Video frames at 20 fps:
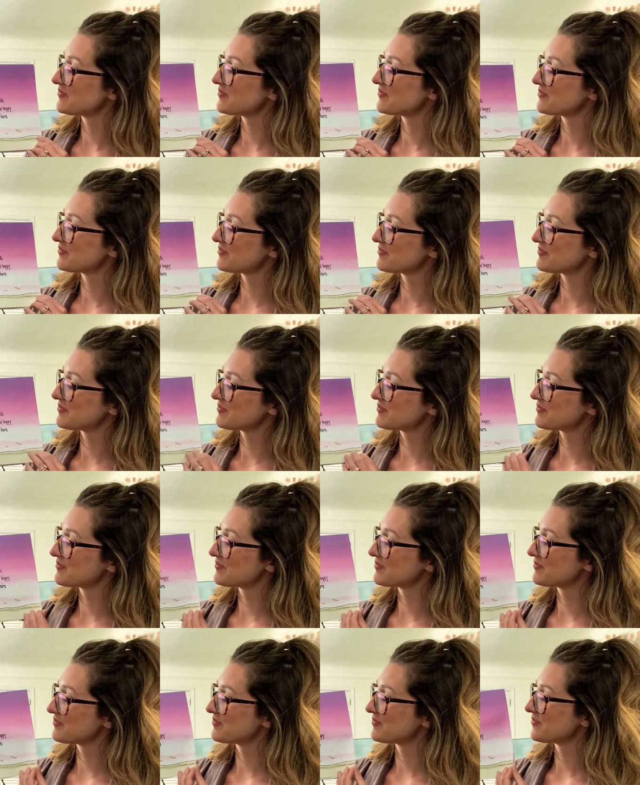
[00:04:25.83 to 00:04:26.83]

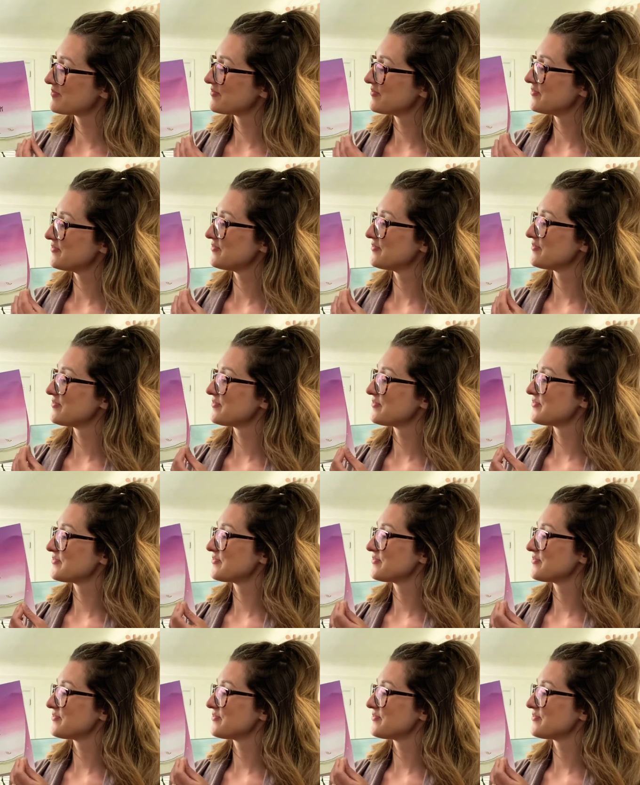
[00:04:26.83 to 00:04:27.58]
(silence)